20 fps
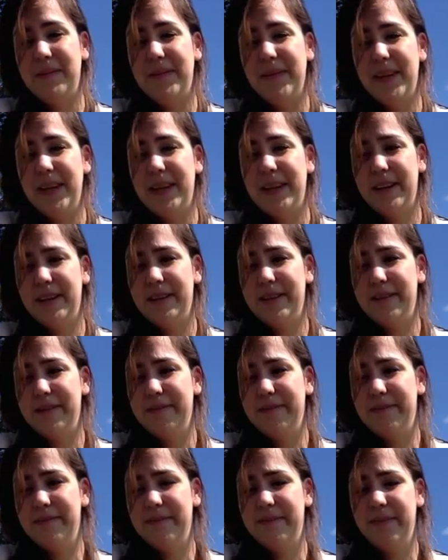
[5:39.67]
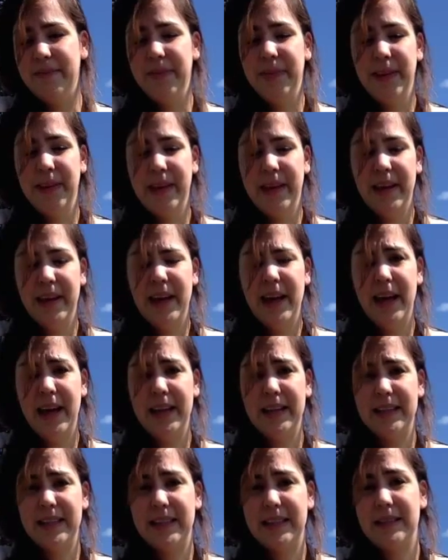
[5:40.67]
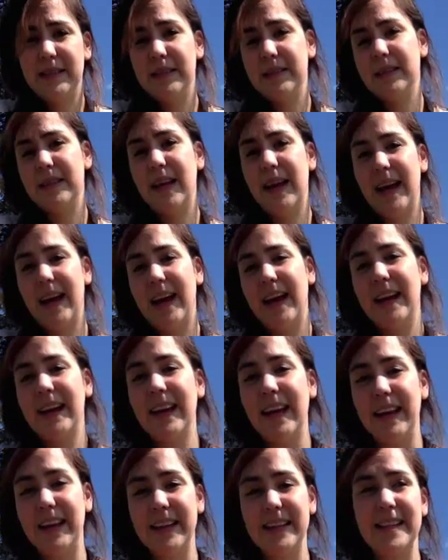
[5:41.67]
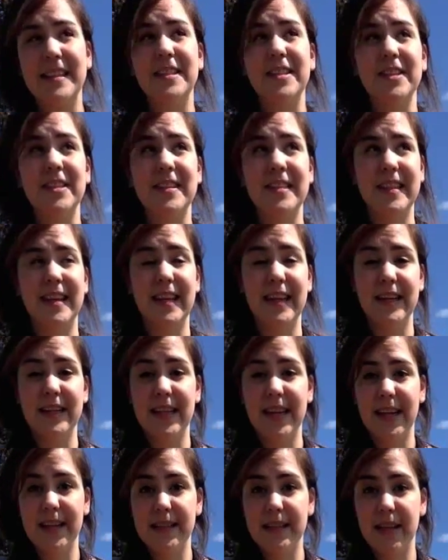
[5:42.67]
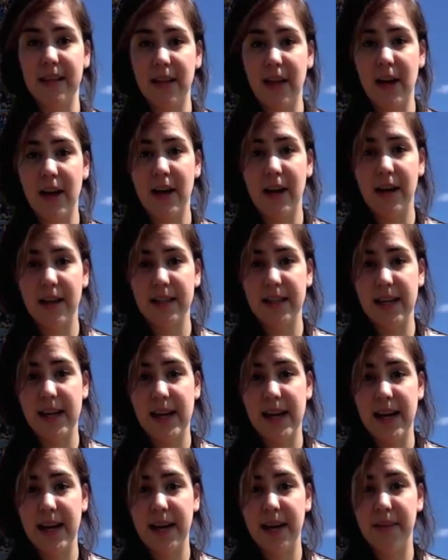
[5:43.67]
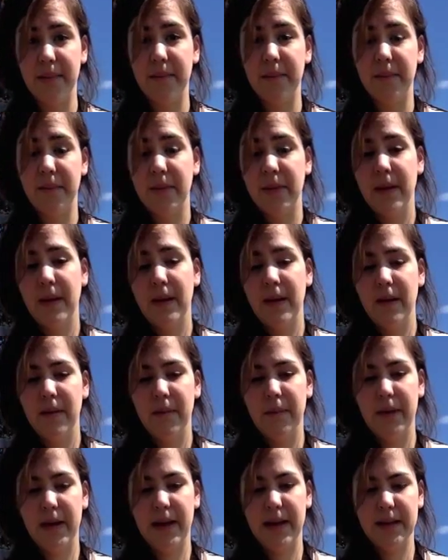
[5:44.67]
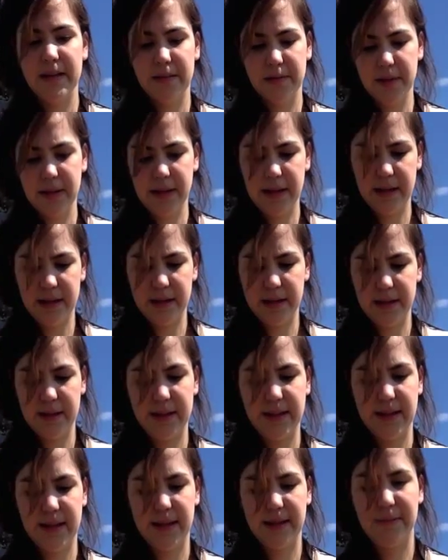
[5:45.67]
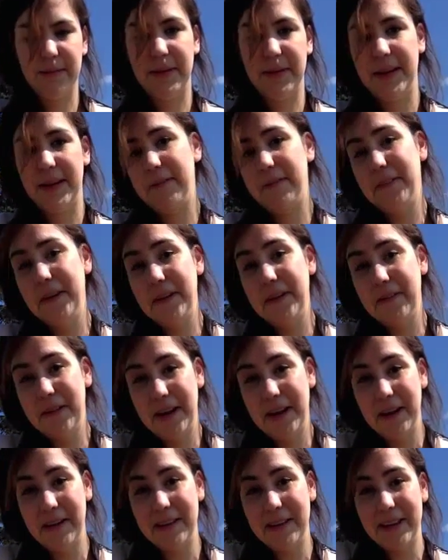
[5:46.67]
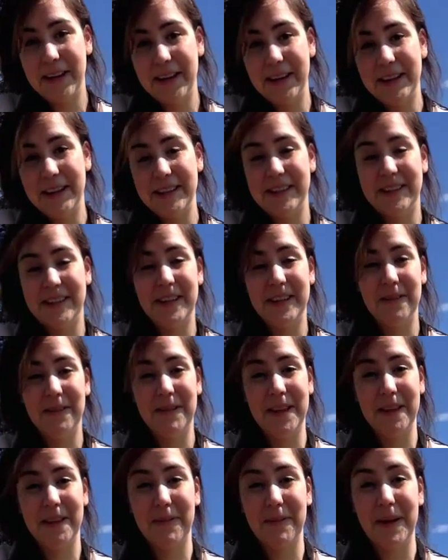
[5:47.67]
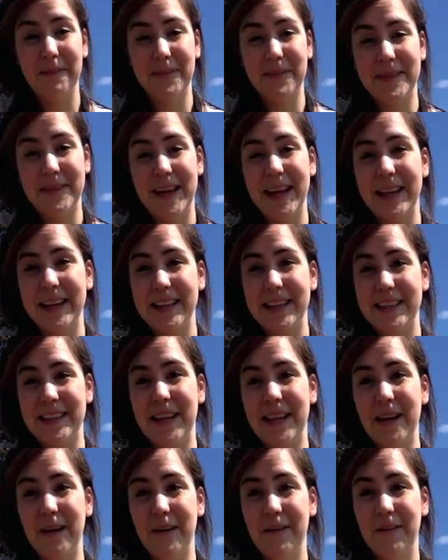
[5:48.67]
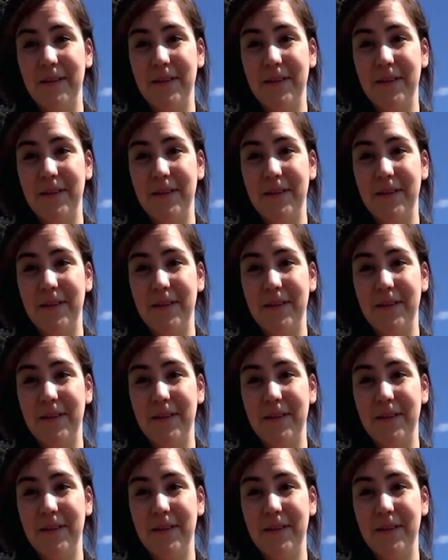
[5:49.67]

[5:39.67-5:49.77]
and it's it's interesting. It takes a long time, but it's really interesting. But if anyone out there is good with website stuff,